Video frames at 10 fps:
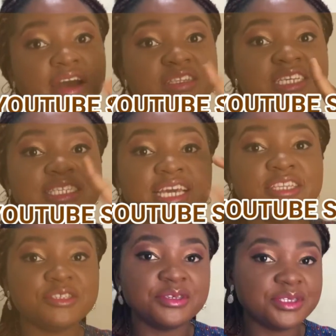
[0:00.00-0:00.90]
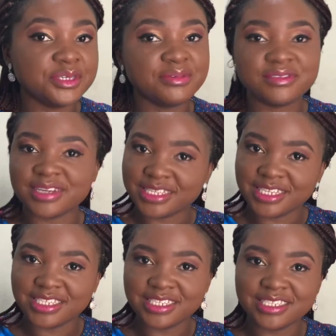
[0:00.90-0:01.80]
Outdated YouTube
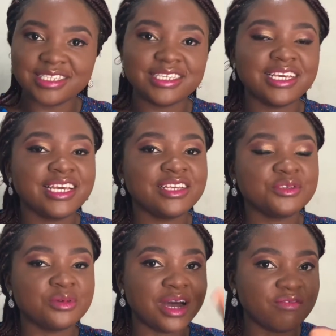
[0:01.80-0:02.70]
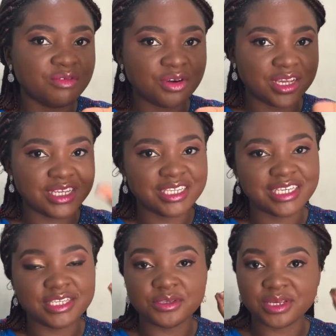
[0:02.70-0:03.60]
strategies to avoid
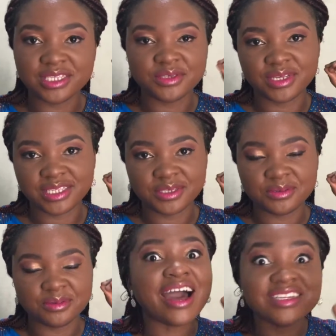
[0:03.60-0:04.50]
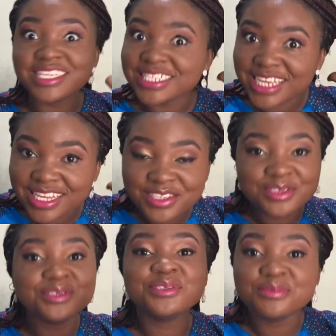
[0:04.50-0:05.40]
in 2022. Outdated
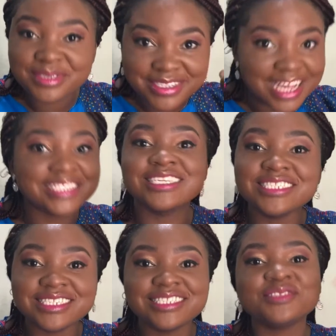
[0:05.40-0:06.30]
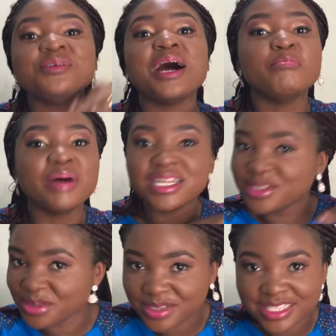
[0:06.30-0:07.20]
YouTube strategies to
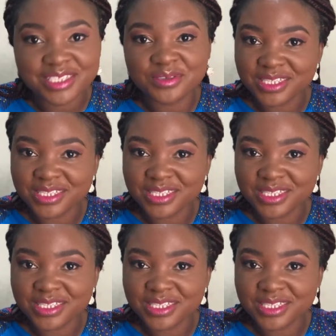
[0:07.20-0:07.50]
abandon in